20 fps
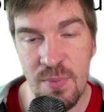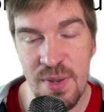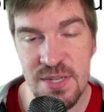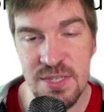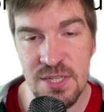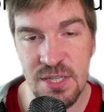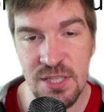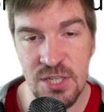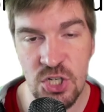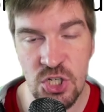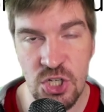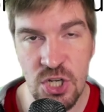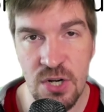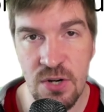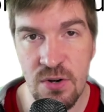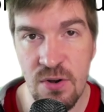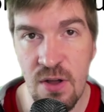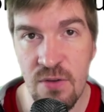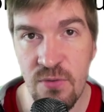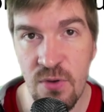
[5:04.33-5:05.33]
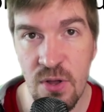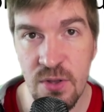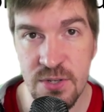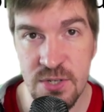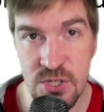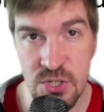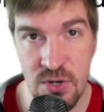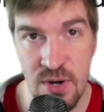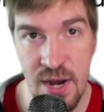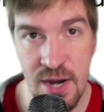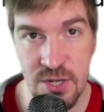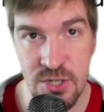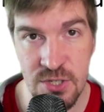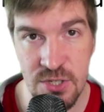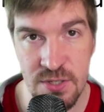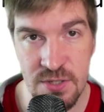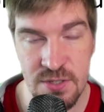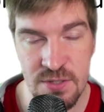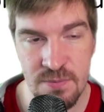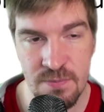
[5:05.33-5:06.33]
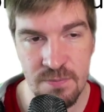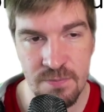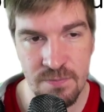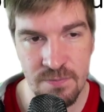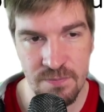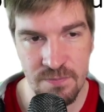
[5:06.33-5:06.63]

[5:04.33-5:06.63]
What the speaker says: basically shutting off all distractions.